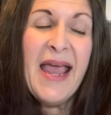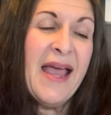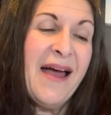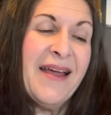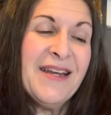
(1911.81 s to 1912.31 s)

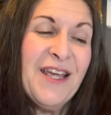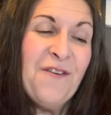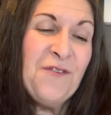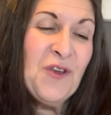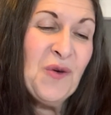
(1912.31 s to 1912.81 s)
and
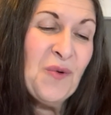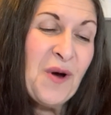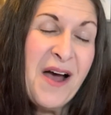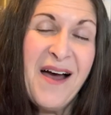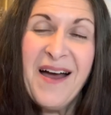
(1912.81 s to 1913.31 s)
if you
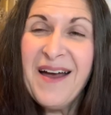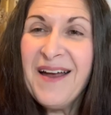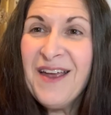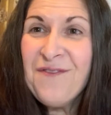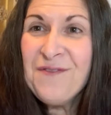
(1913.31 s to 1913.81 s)
uh,
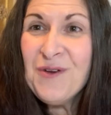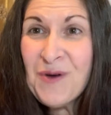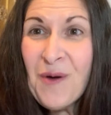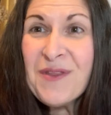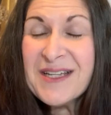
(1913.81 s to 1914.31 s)
if you
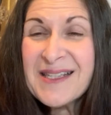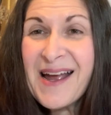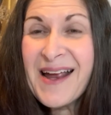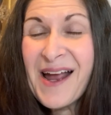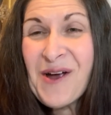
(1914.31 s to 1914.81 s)
know this,
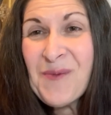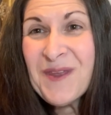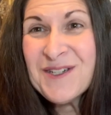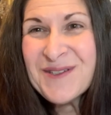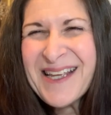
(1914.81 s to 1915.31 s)
I, I hope
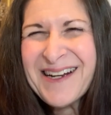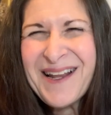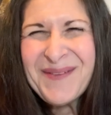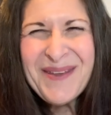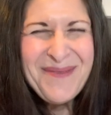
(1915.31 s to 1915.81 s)
that you'll say it
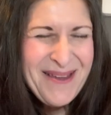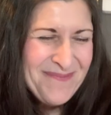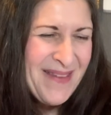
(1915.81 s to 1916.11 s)
along with me.